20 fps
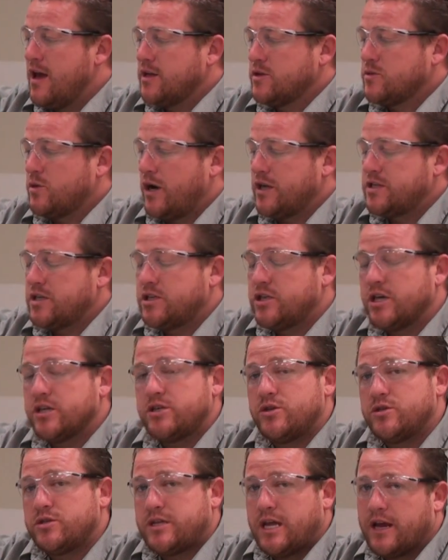So I
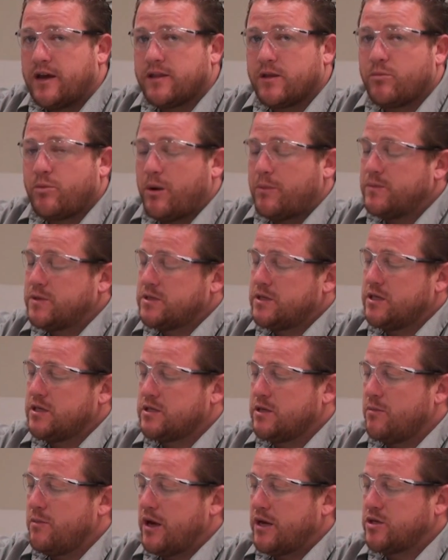suggest you stay on the premises
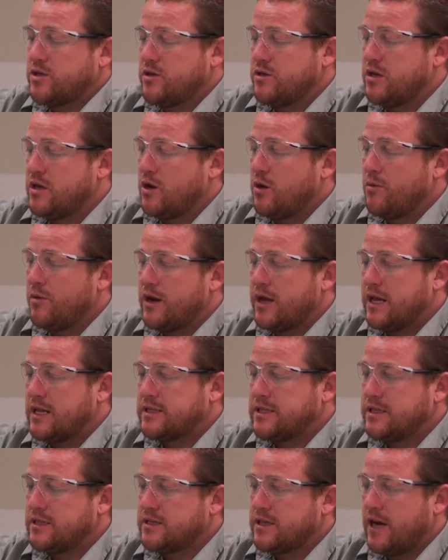to make sure that nobody
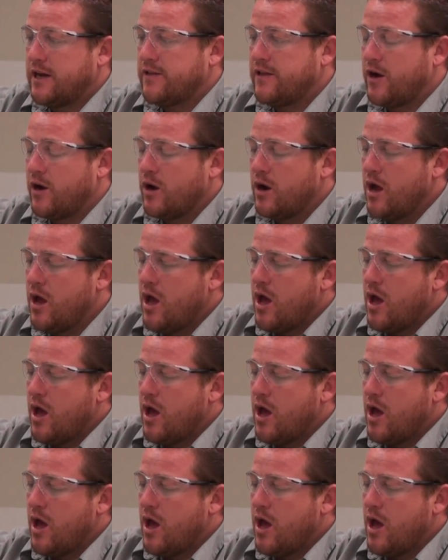gets inside there.